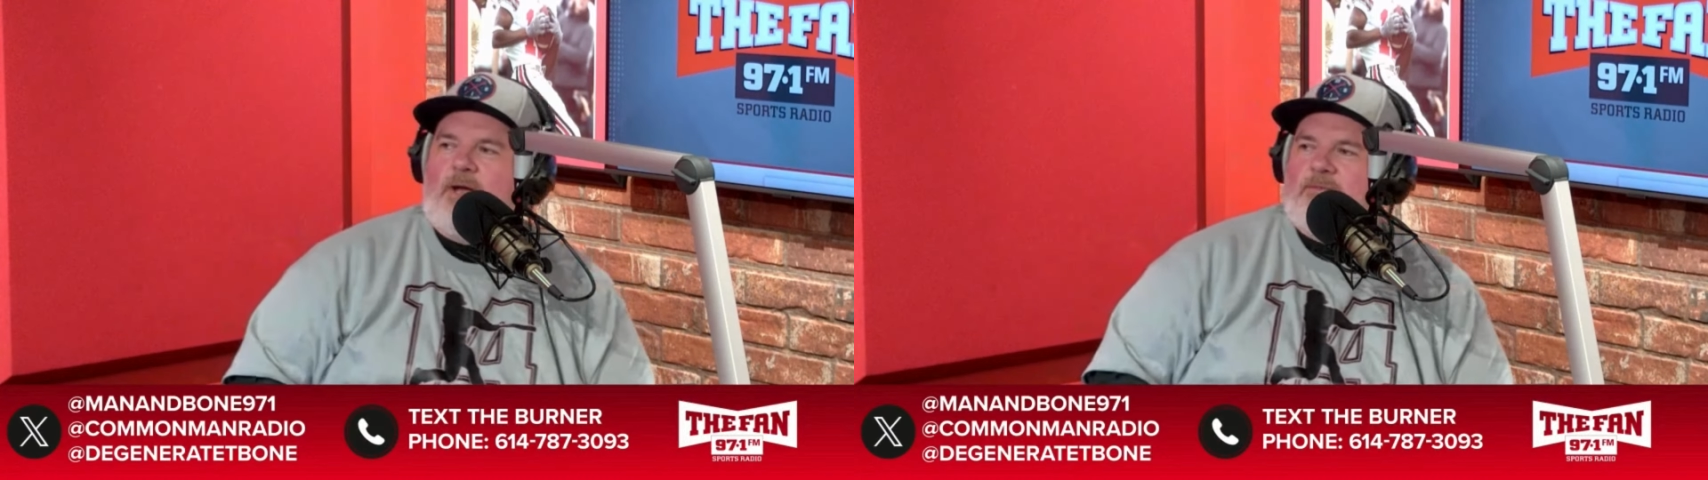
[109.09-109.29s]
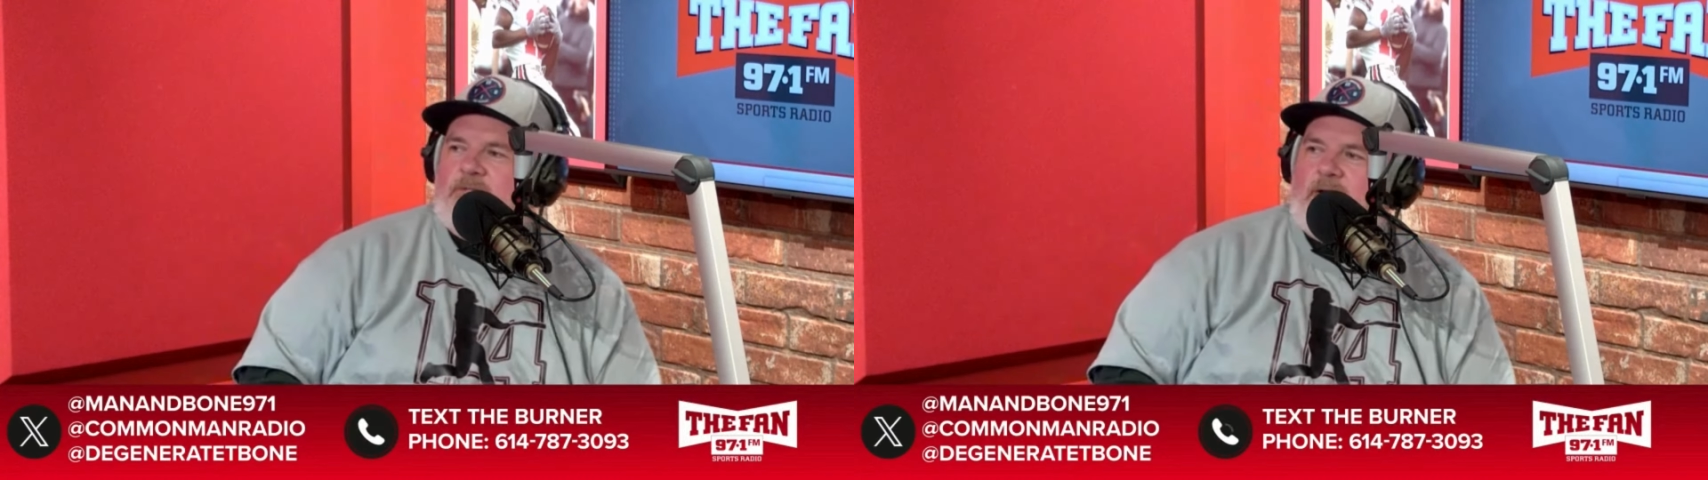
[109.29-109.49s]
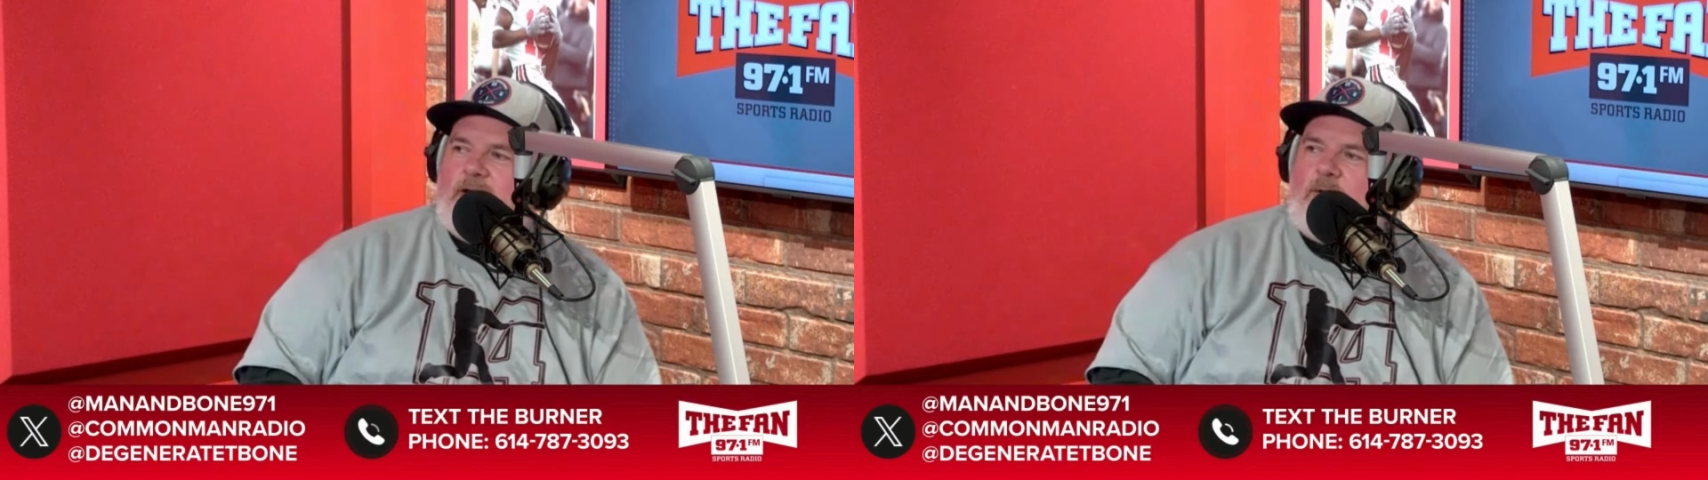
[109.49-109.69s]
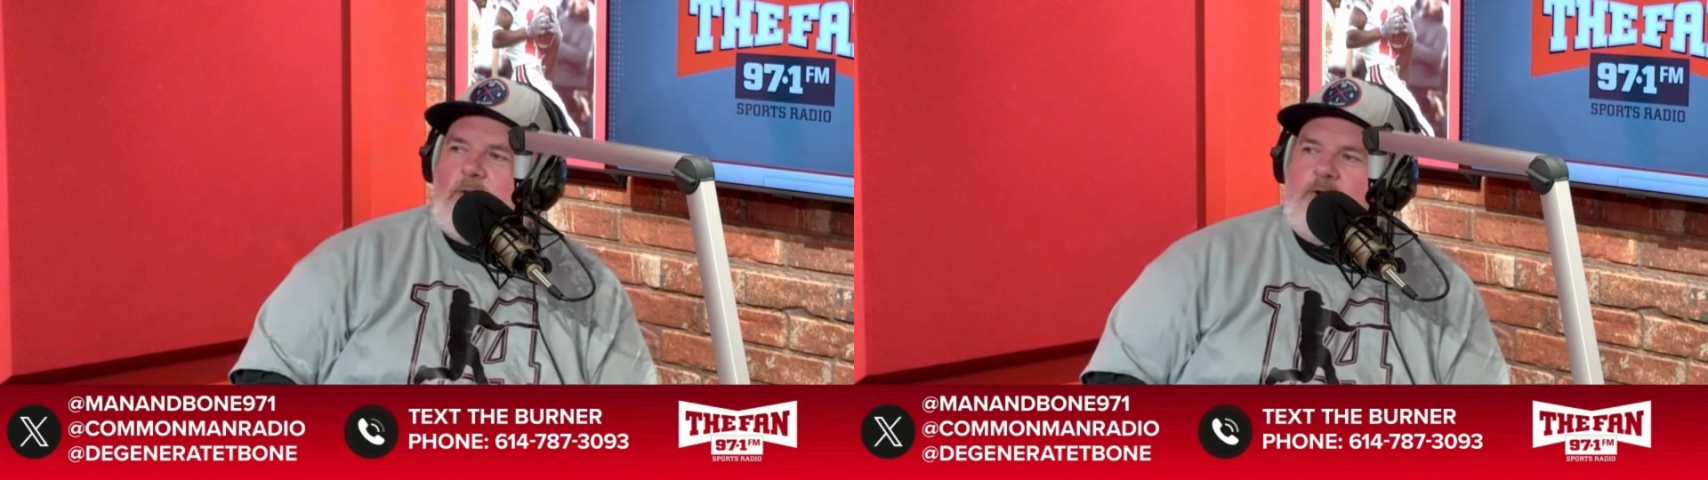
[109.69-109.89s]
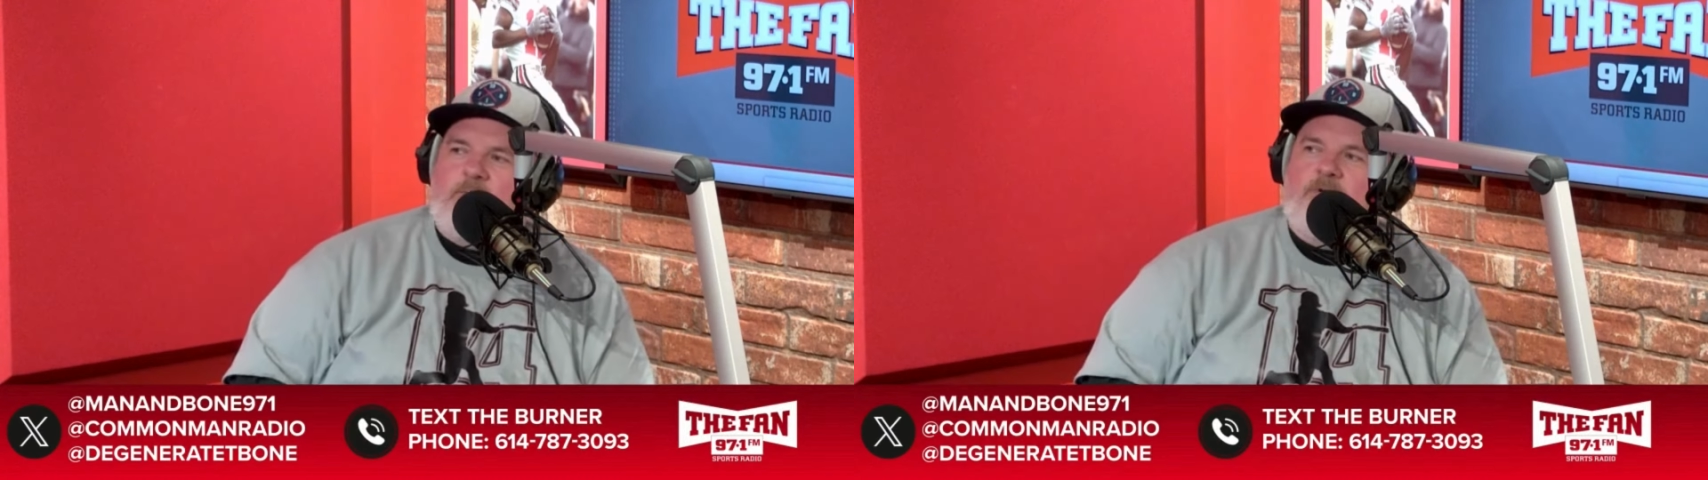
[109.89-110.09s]
I, Teddy, I
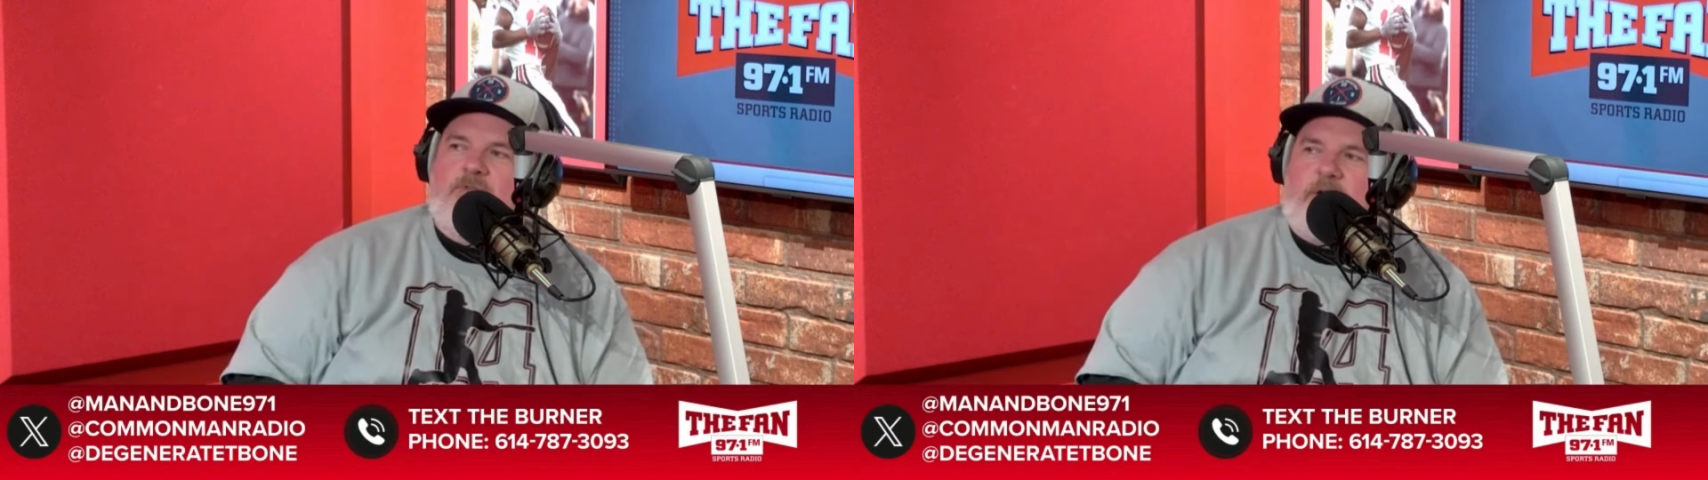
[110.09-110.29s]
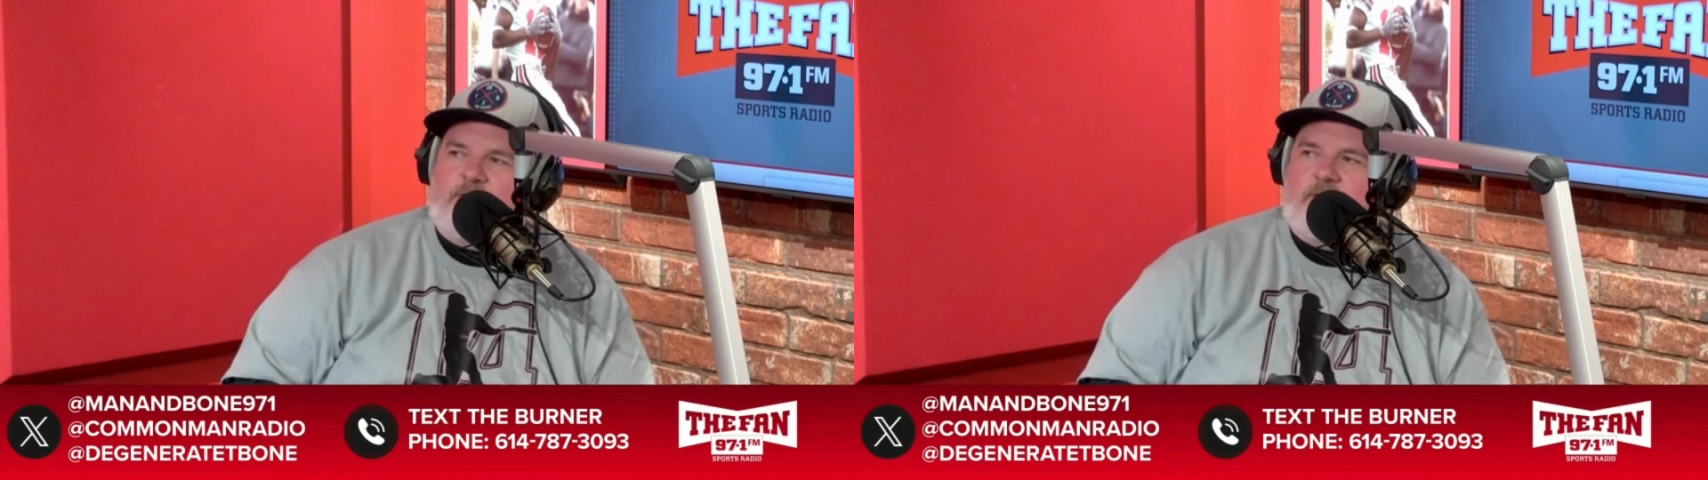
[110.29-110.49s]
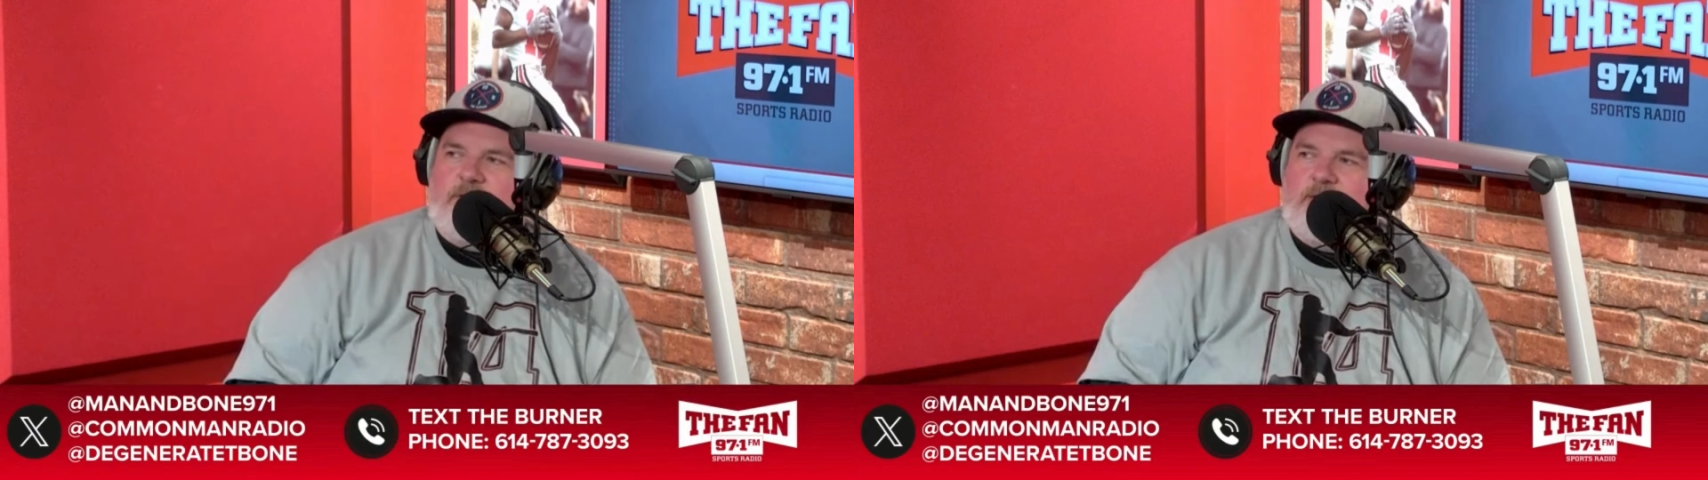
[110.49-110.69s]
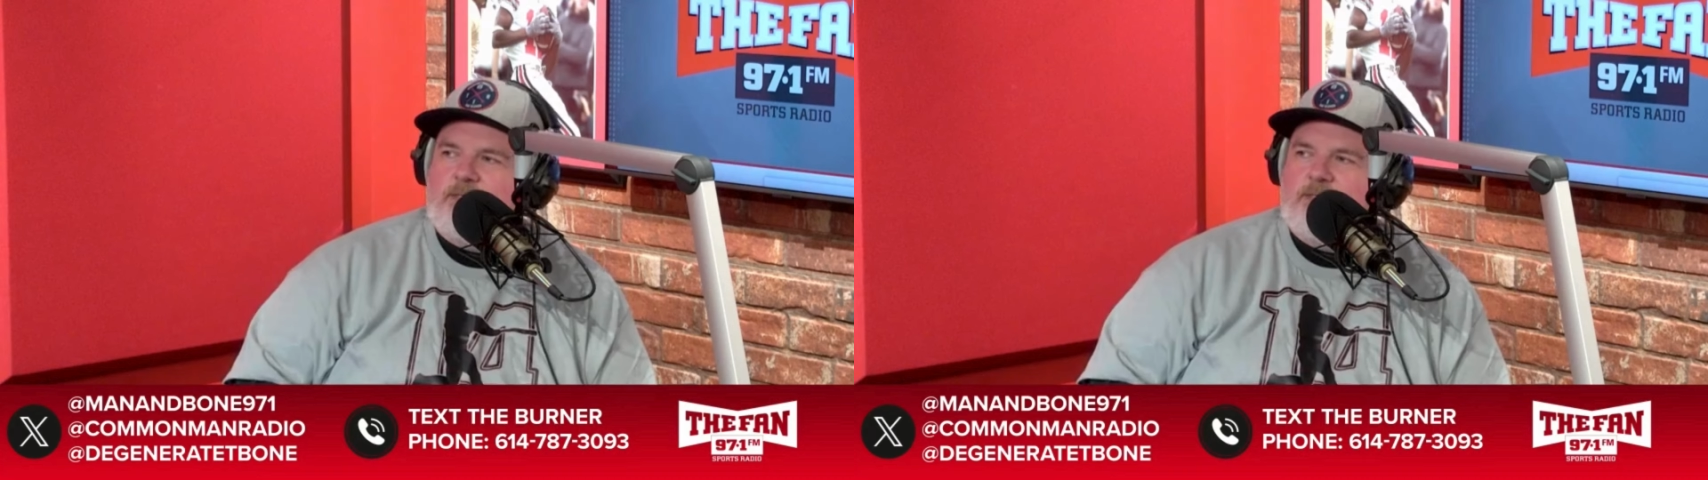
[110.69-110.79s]
welcome your thoughts. But there's this.